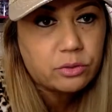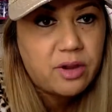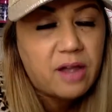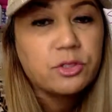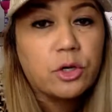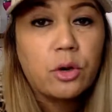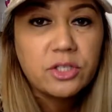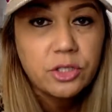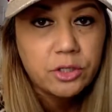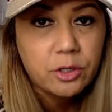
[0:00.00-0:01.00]
You have to go
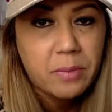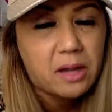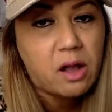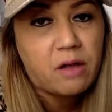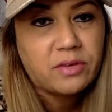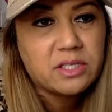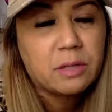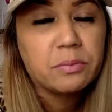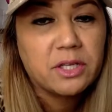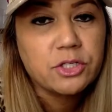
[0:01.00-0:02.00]
into your back office
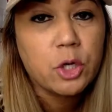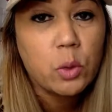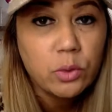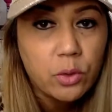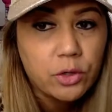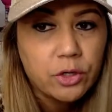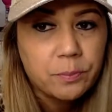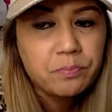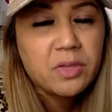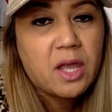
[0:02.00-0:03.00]
and place your own order
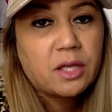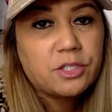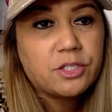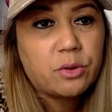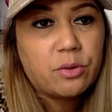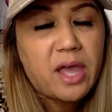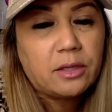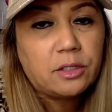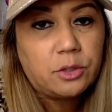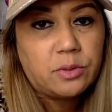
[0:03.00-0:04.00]
so that
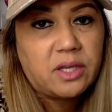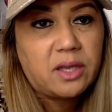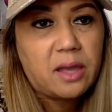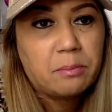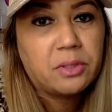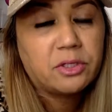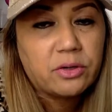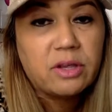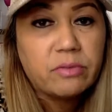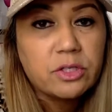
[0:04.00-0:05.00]
you can build
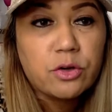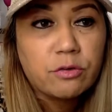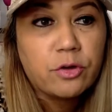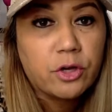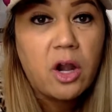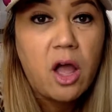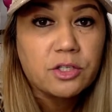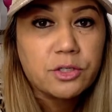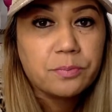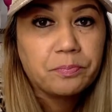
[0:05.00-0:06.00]
your inventory for your
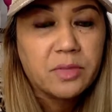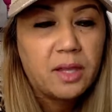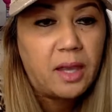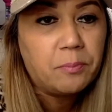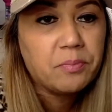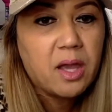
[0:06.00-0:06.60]
launch. Okay,